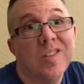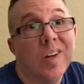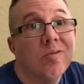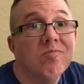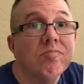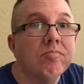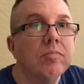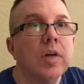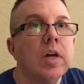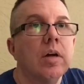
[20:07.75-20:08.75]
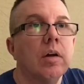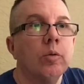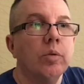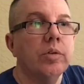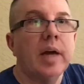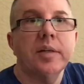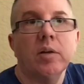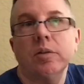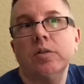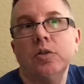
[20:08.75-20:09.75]
so I doubt
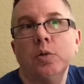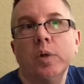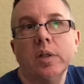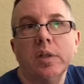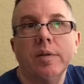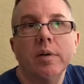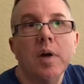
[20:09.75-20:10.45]
you will either.